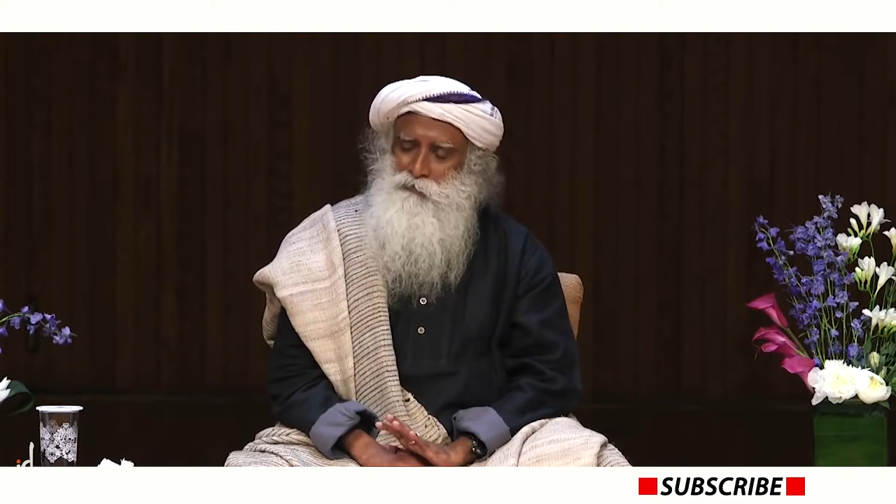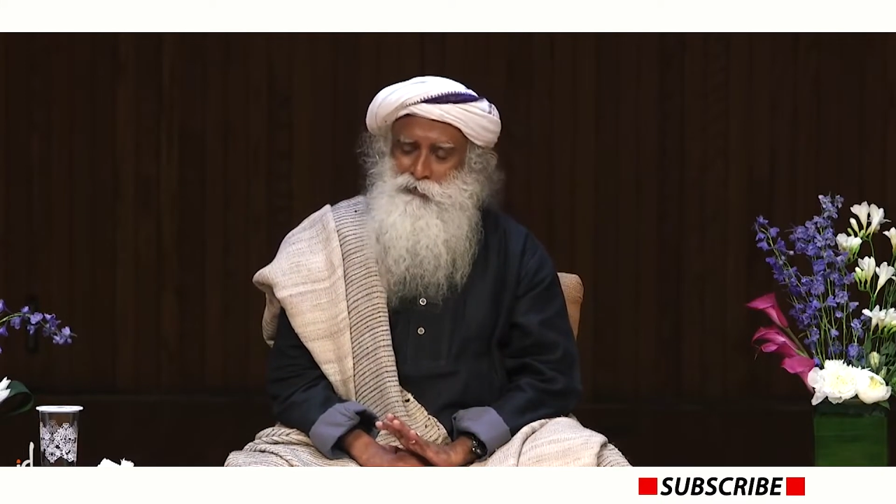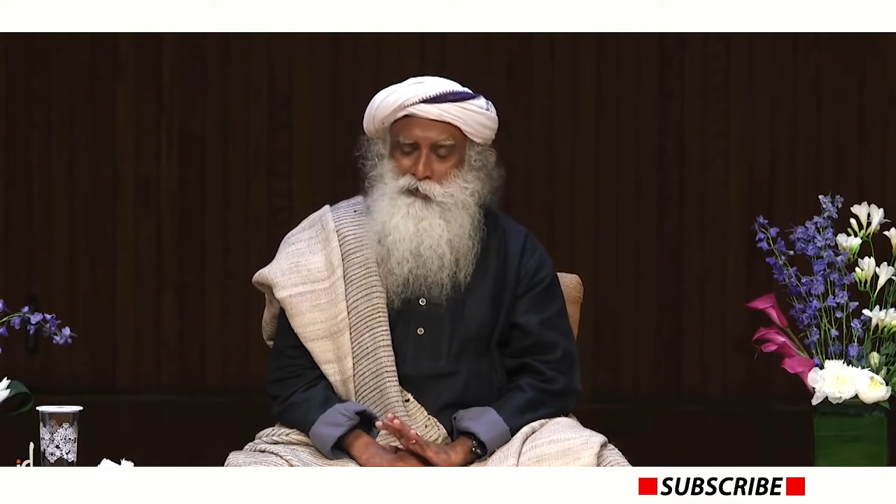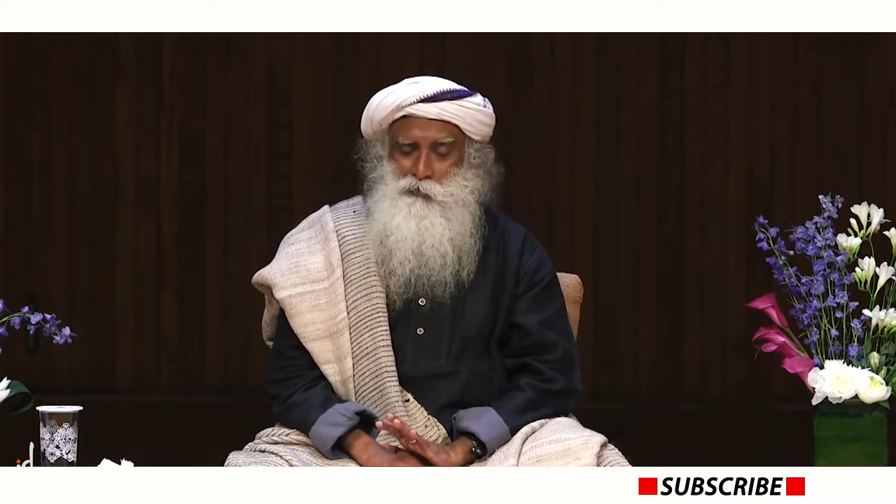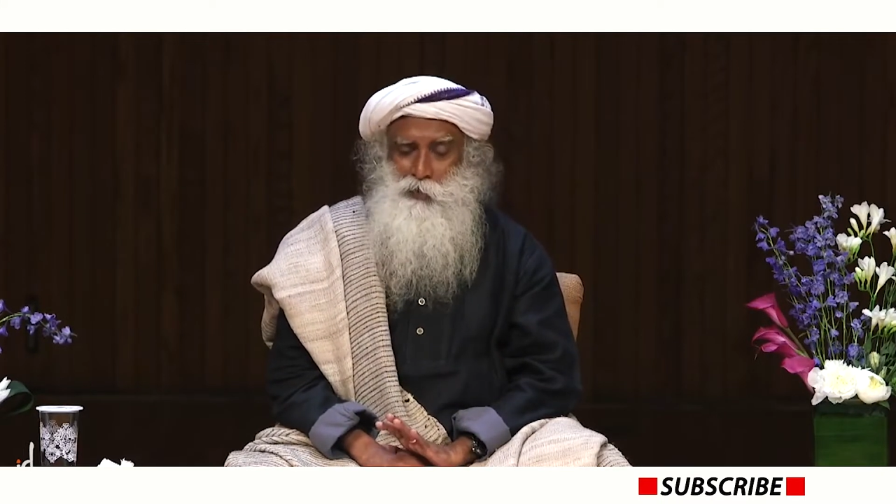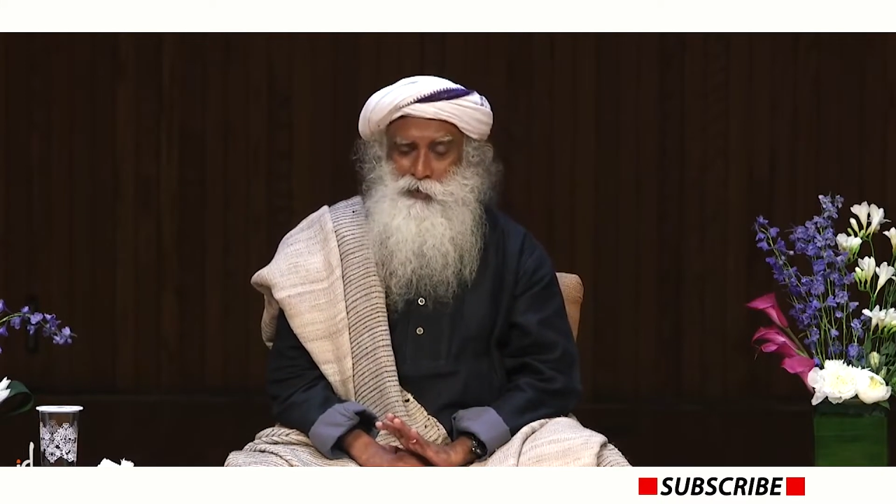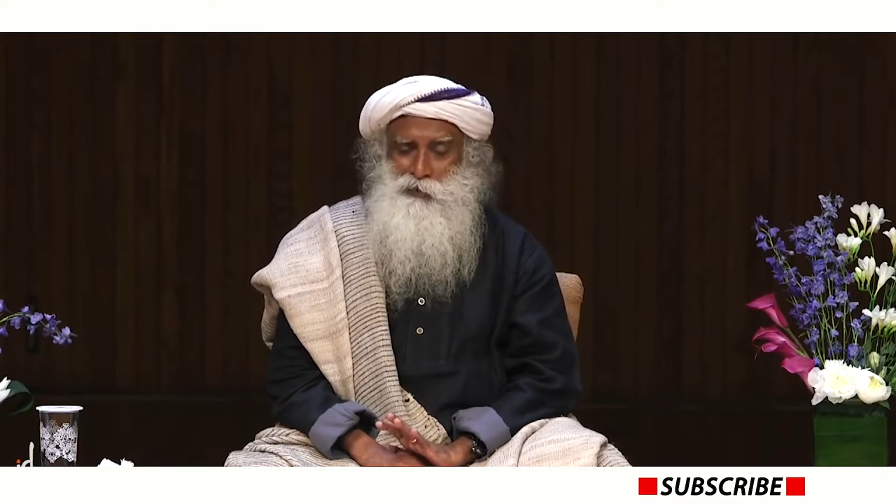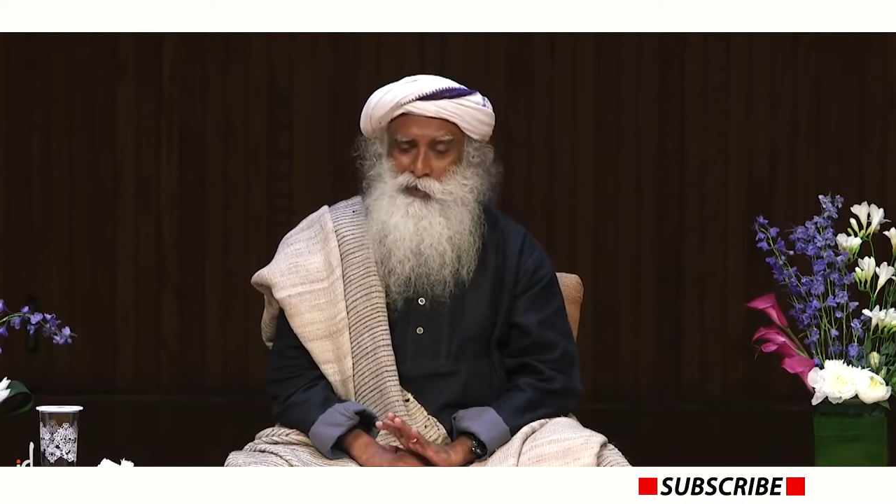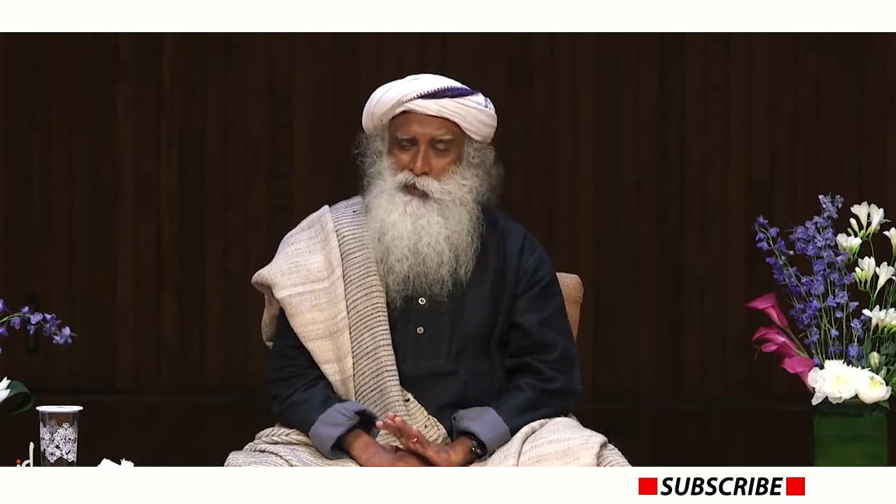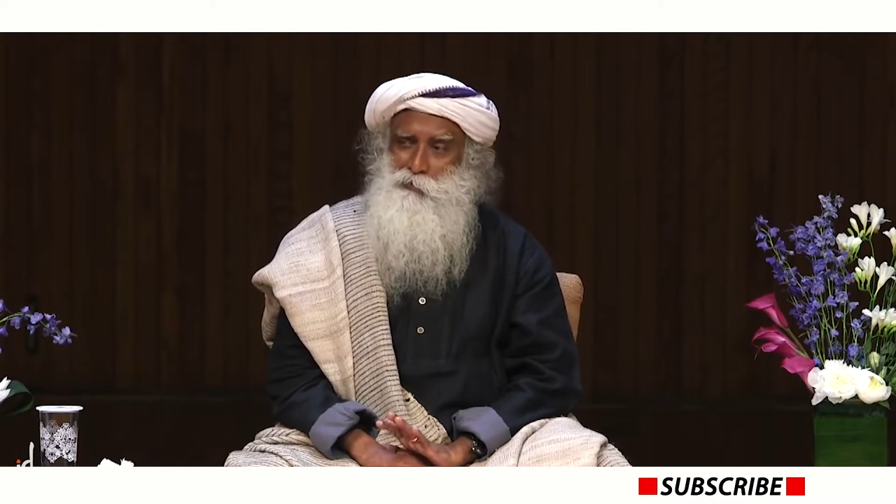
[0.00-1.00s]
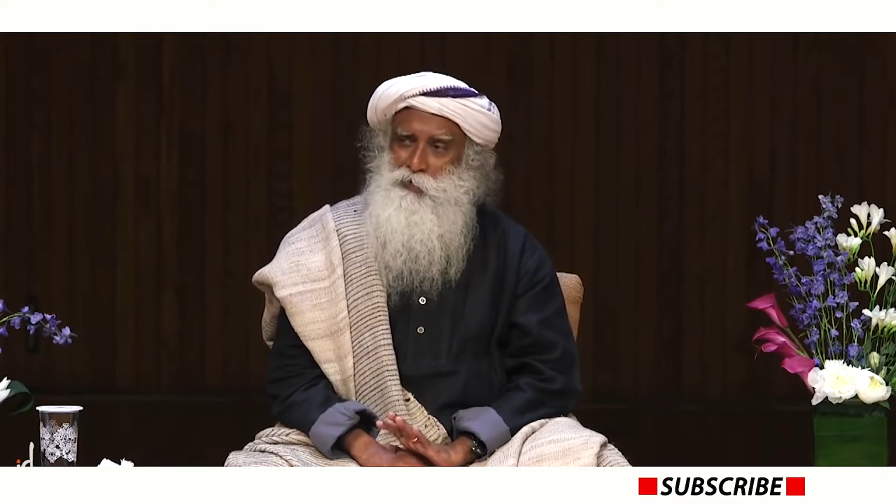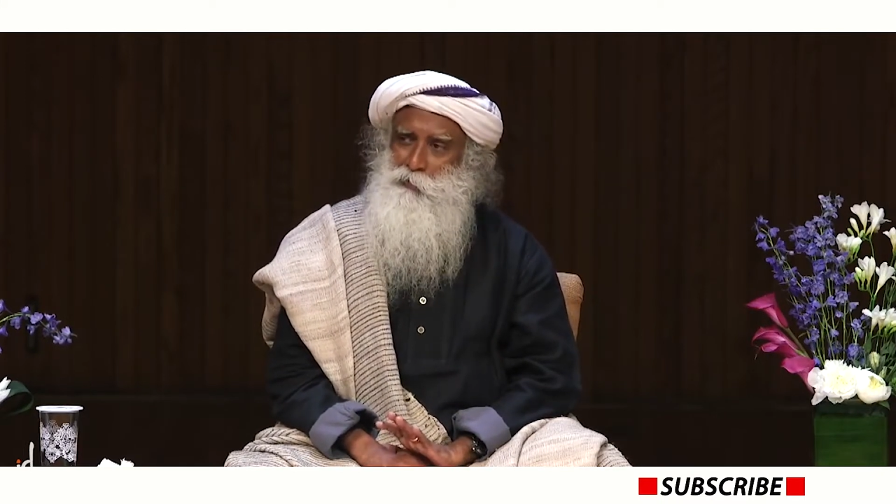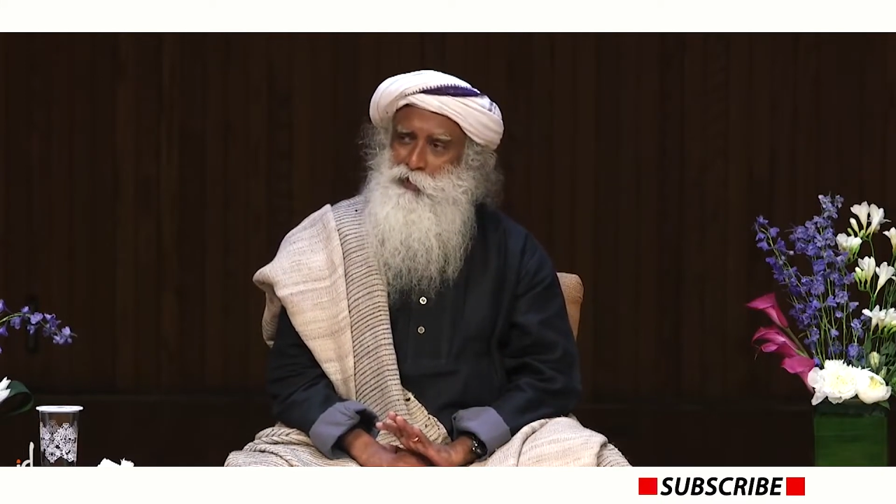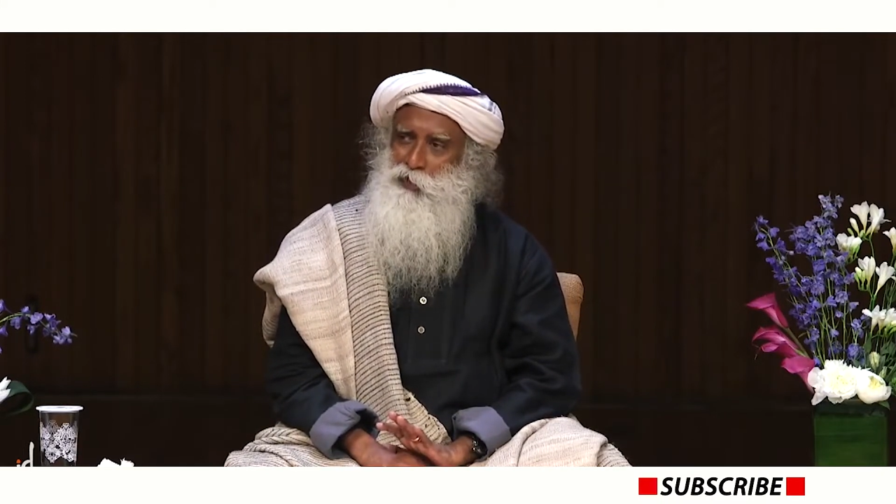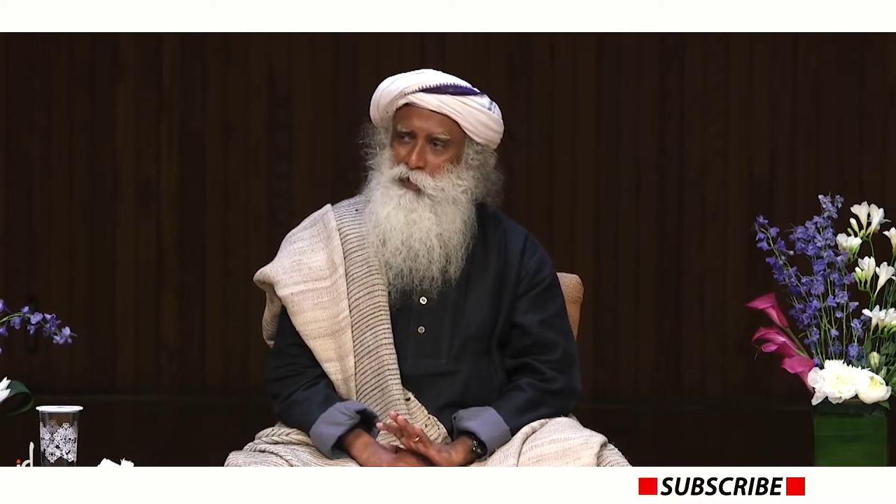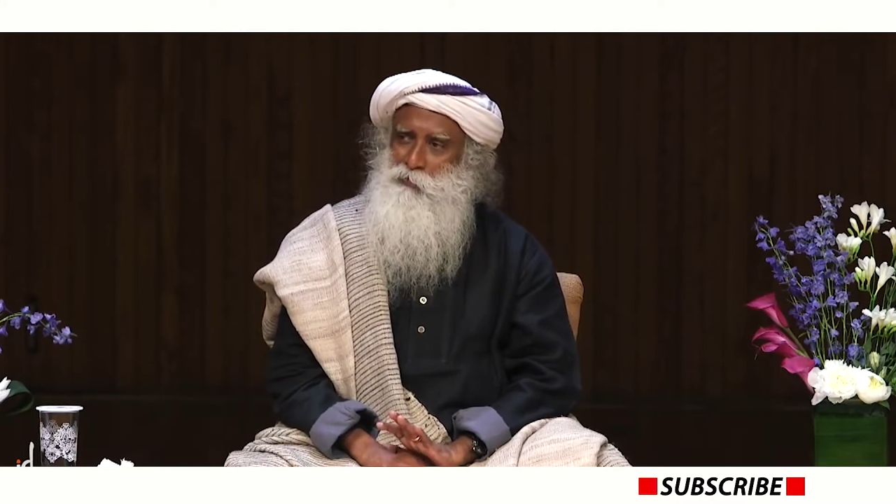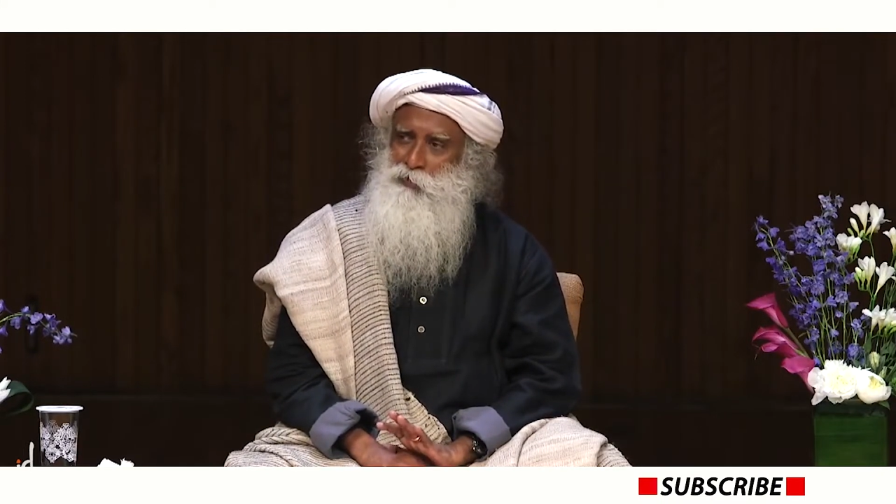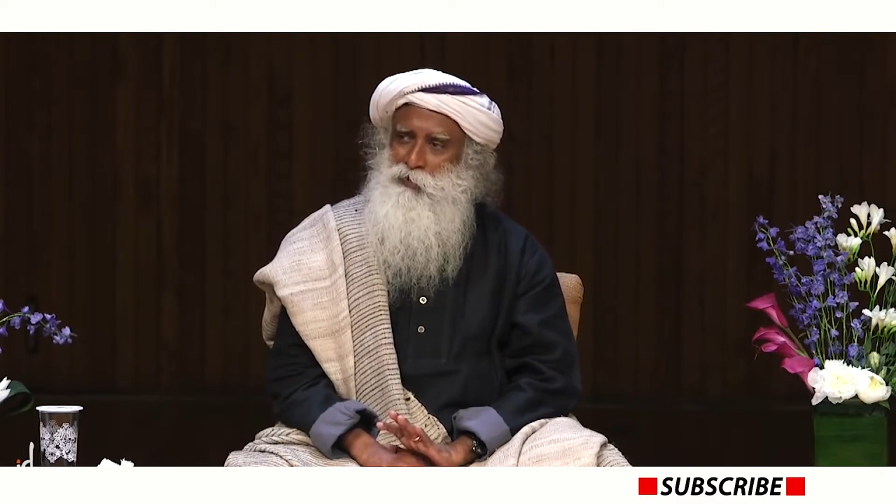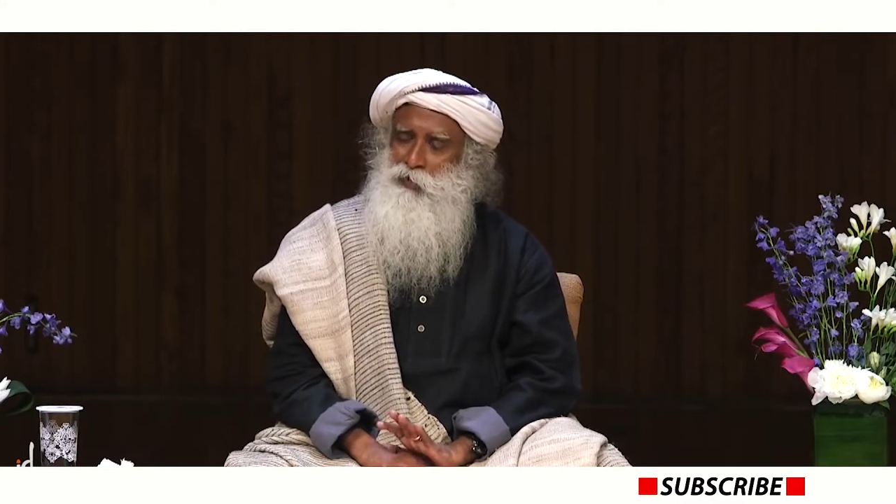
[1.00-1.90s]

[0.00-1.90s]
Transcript: is important that it must be sharp,